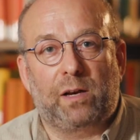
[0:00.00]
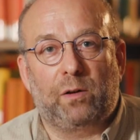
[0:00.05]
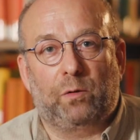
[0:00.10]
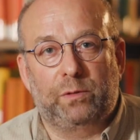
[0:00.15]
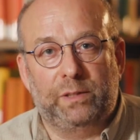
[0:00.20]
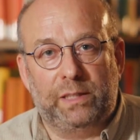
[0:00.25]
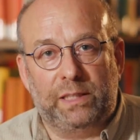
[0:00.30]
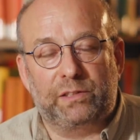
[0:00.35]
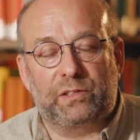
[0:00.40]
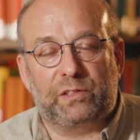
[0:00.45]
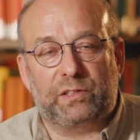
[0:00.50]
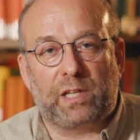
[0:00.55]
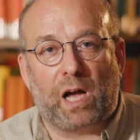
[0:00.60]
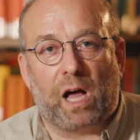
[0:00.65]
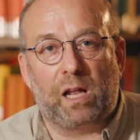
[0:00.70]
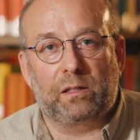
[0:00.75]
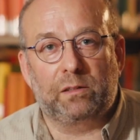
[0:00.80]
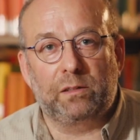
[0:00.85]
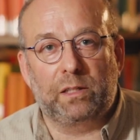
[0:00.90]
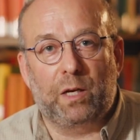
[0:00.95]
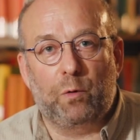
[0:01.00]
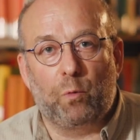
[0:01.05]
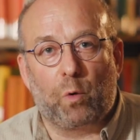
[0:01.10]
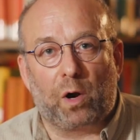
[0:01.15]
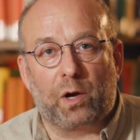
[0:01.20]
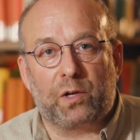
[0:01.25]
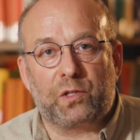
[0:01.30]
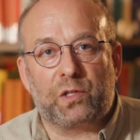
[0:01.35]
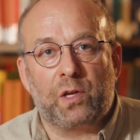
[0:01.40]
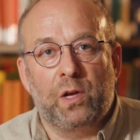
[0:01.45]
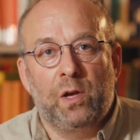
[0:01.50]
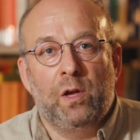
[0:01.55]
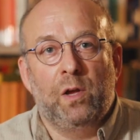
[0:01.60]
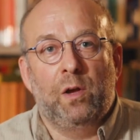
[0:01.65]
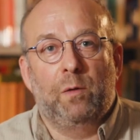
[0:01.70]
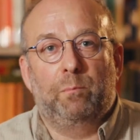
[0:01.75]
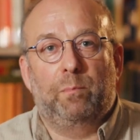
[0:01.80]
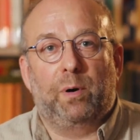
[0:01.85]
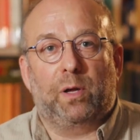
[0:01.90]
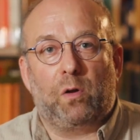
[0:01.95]
only in scholarly works,
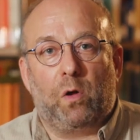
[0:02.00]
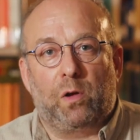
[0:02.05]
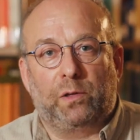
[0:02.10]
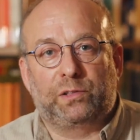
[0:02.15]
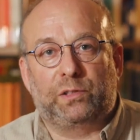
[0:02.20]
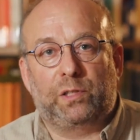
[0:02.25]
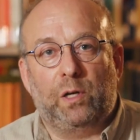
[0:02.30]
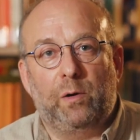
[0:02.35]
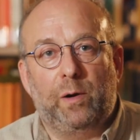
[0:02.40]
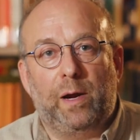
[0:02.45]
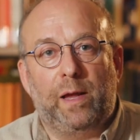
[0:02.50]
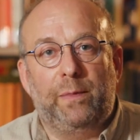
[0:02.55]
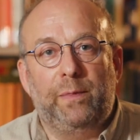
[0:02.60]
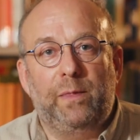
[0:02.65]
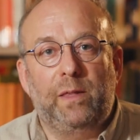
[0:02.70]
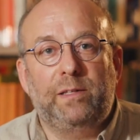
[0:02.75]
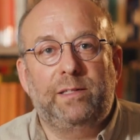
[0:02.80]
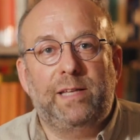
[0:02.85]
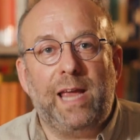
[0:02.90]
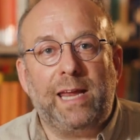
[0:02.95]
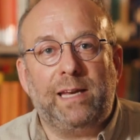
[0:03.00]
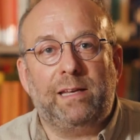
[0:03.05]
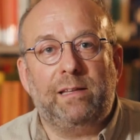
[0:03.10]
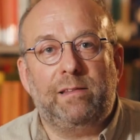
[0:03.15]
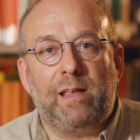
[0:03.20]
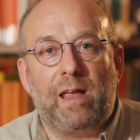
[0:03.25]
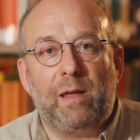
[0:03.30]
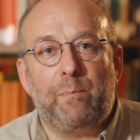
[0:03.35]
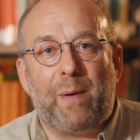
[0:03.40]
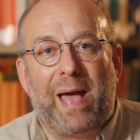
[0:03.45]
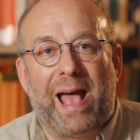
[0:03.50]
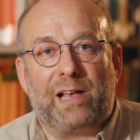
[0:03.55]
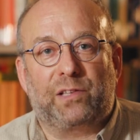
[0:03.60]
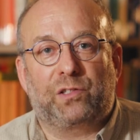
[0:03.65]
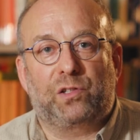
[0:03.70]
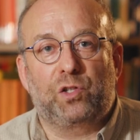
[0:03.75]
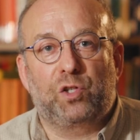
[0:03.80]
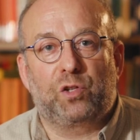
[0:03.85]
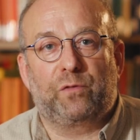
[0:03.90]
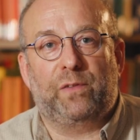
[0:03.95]
but also in the day-to-day
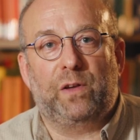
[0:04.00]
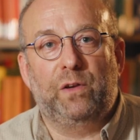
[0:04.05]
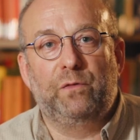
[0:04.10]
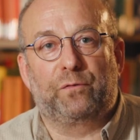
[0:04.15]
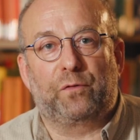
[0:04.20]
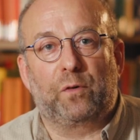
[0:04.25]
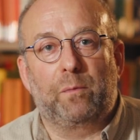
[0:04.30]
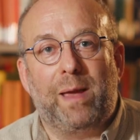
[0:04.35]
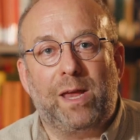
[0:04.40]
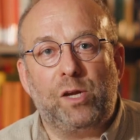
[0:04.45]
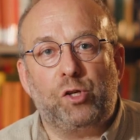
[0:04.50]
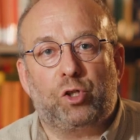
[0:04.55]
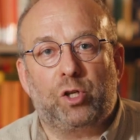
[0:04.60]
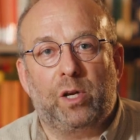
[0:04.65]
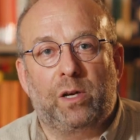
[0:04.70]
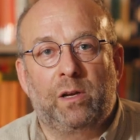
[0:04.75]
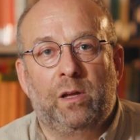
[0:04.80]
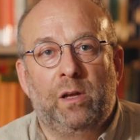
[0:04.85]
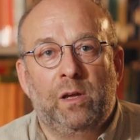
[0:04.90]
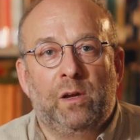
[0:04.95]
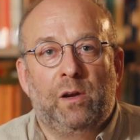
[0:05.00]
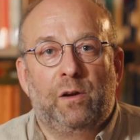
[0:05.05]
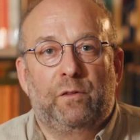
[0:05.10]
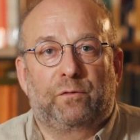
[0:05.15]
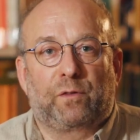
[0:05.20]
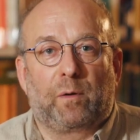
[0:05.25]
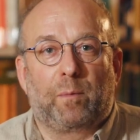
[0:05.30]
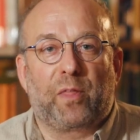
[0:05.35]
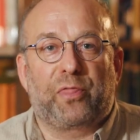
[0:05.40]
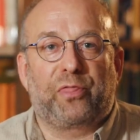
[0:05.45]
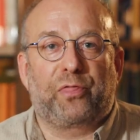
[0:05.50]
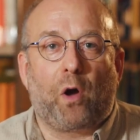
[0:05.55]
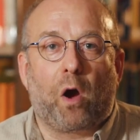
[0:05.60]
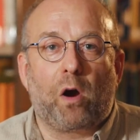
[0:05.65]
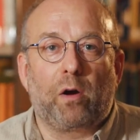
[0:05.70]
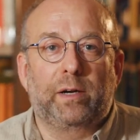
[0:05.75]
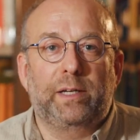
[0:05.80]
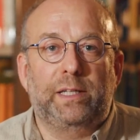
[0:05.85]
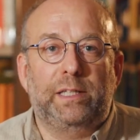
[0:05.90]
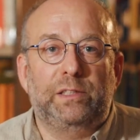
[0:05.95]
passage of information from
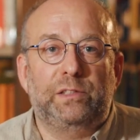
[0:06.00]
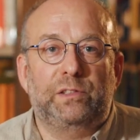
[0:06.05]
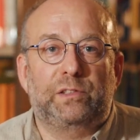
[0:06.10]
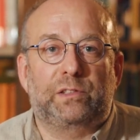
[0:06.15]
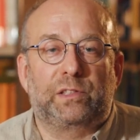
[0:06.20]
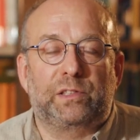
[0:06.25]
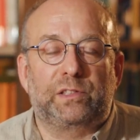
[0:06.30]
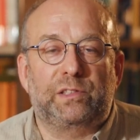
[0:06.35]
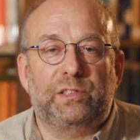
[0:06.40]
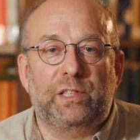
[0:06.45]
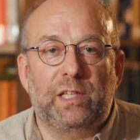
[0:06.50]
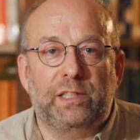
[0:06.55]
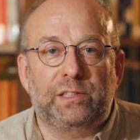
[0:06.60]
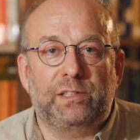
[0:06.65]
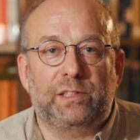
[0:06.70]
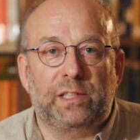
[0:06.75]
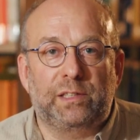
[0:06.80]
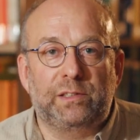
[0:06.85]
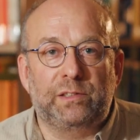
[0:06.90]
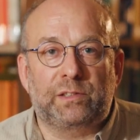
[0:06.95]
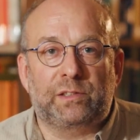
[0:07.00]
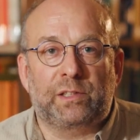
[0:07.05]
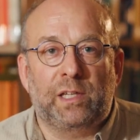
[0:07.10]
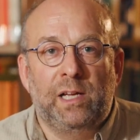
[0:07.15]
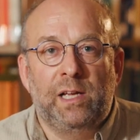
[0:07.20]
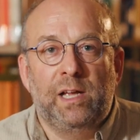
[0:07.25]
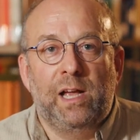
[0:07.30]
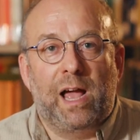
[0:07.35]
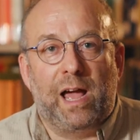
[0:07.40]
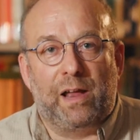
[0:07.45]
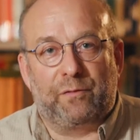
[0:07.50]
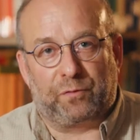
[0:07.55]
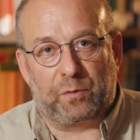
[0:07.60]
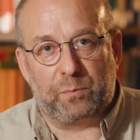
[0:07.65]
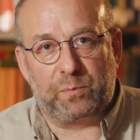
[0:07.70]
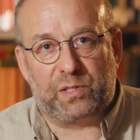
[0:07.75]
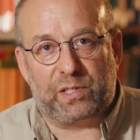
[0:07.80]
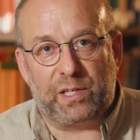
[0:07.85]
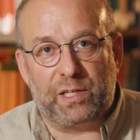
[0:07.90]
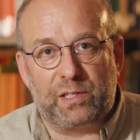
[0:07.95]
authorities to citizens and
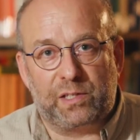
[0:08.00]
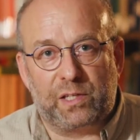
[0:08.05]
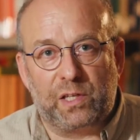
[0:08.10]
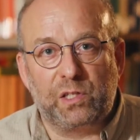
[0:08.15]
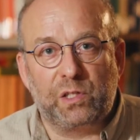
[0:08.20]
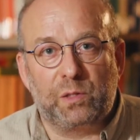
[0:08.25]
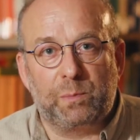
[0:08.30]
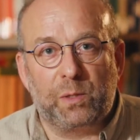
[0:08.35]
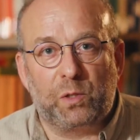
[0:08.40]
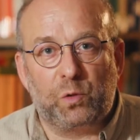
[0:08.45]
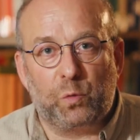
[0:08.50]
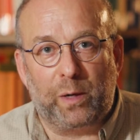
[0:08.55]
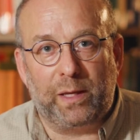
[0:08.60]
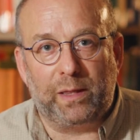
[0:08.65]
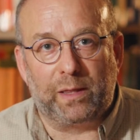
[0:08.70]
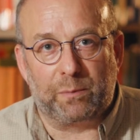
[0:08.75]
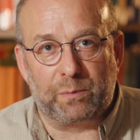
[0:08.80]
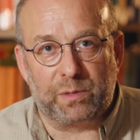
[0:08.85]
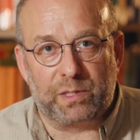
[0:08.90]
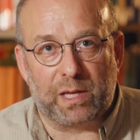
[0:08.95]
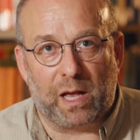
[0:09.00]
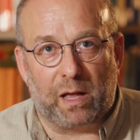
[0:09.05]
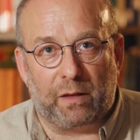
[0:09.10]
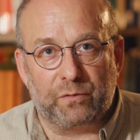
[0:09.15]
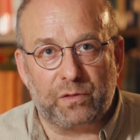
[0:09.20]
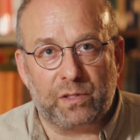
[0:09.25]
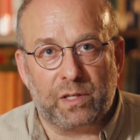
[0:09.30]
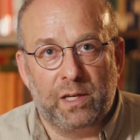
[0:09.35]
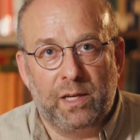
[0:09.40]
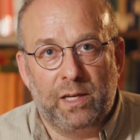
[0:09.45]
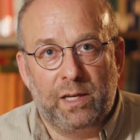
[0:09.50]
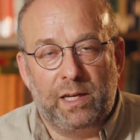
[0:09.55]
from citizens between themselves.